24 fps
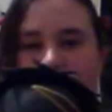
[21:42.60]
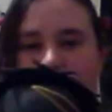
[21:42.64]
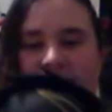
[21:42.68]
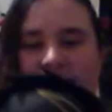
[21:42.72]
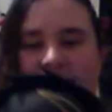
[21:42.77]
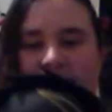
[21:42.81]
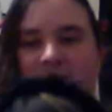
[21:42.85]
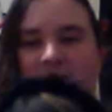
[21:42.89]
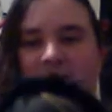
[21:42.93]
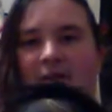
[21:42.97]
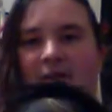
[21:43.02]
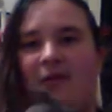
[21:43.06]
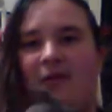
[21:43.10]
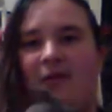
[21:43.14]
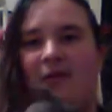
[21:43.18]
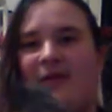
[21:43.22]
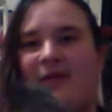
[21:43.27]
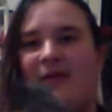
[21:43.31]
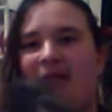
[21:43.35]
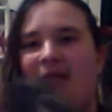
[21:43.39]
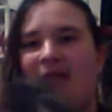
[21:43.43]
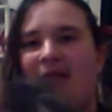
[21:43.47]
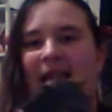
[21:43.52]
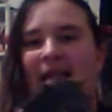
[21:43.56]
So,
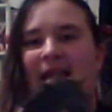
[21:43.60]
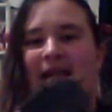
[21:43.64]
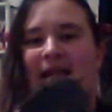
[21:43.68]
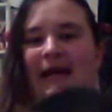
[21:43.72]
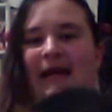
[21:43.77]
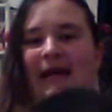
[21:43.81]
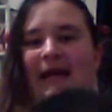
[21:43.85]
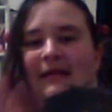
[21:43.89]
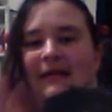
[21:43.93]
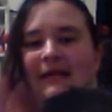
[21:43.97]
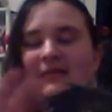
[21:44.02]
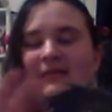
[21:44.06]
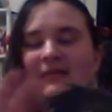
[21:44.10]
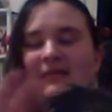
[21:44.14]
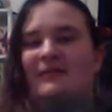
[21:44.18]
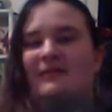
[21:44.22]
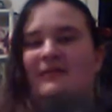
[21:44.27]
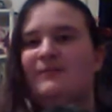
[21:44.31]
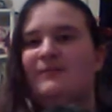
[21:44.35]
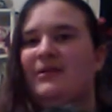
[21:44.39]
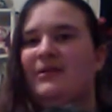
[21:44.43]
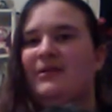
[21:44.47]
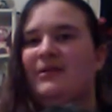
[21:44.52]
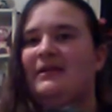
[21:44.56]
and this
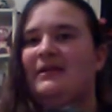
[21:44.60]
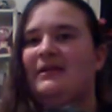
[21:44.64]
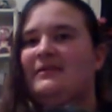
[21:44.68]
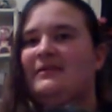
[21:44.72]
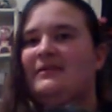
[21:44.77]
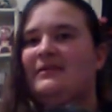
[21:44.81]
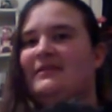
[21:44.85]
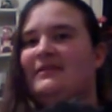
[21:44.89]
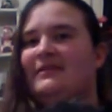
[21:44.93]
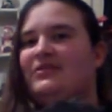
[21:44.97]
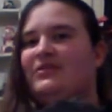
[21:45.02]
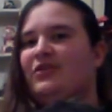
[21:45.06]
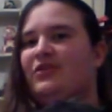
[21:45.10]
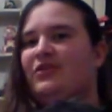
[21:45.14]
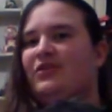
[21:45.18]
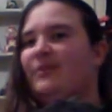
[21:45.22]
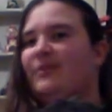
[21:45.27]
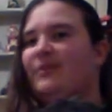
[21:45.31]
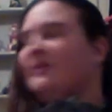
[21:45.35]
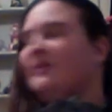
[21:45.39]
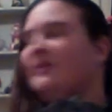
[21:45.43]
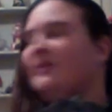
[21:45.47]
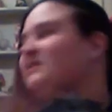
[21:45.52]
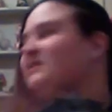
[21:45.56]
Judar
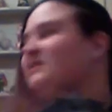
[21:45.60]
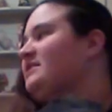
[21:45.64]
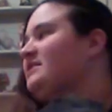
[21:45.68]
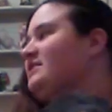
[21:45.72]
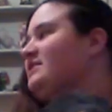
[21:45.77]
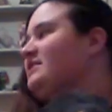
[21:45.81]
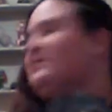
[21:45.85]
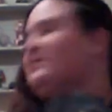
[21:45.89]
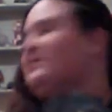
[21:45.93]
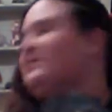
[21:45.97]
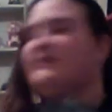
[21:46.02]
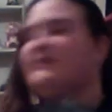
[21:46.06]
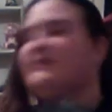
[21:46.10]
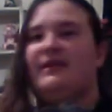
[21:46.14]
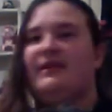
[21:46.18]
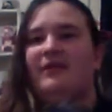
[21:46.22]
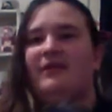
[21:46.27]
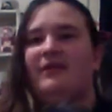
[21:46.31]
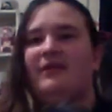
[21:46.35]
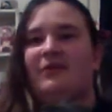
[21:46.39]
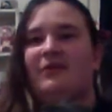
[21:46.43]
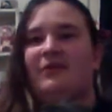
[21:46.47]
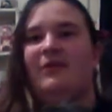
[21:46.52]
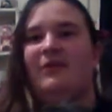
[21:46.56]
plushie, just like the
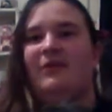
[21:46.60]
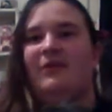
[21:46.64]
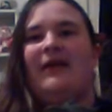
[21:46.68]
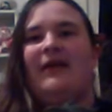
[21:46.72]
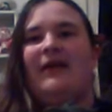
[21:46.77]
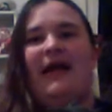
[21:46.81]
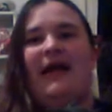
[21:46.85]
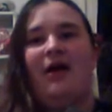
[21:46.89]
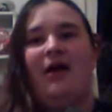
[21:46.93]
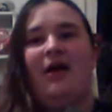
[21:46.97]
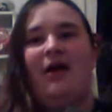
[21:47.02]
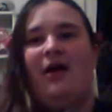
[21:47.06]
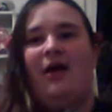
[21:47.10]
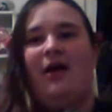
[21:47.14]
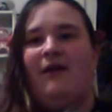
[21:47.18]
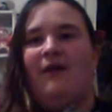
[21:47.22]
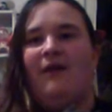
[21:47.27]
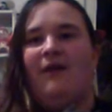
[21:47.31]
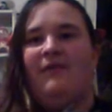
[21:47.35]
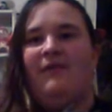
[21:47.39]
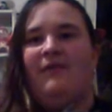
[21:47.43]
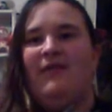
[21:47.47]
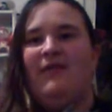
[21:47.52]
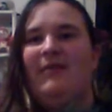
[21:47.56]
other one, I got off
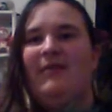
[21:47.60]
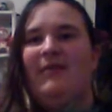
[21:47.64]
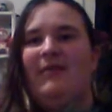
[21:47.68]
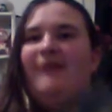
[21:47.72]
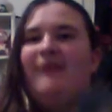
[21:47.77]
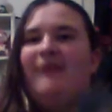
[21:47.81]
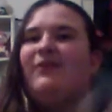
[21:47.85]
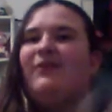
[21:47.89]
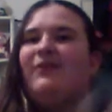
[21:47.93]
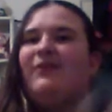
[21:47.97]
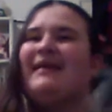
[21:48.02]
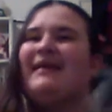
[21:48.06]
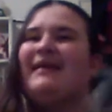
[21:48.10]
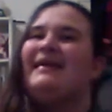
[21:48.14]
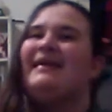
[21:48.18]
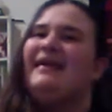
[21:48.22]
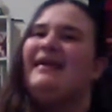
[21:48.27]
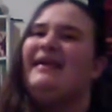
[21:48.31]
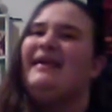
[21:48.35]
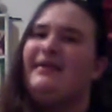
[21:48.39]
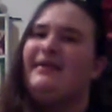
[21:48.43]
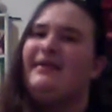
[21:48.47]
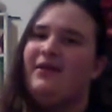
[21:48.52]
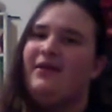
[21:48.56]
of eBay, so I
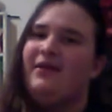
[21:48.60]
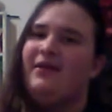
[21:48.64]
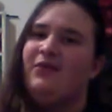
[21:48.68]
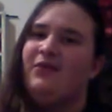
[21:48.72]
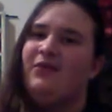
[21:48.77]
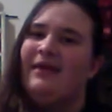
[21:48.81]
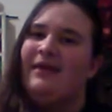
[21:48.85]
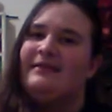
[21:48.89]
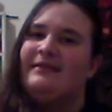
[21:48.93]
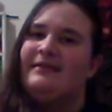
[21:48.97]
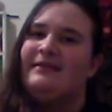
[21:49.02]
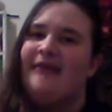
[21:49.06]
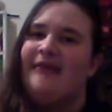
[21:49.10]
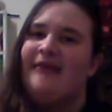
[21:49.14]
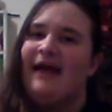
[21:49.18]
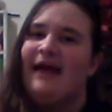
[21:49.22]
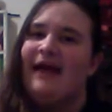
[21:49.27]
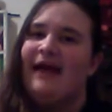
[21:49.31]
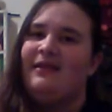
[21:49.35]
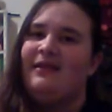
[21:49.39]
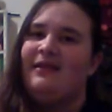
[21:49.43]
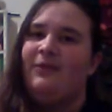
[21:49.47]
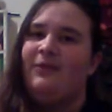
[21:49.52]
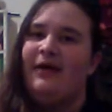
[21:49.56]
can't tell you
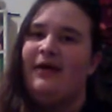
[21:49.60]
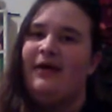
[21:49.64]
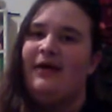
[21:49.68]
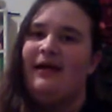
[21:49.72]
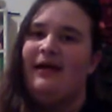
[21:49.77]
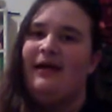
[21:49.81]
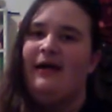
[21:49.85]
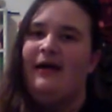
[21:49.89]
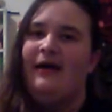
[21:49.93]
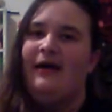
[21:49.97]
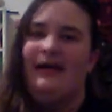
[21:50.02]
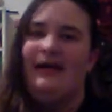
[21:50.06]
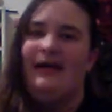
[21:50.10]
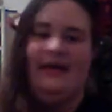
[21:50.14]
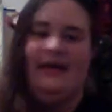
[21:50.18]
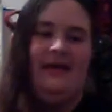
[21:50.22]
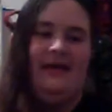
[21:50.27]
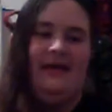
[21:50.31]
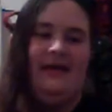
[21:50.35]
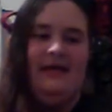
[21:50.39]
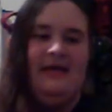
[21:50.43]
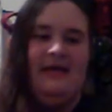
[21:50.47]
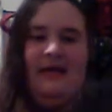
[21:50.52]
exactly where I got it.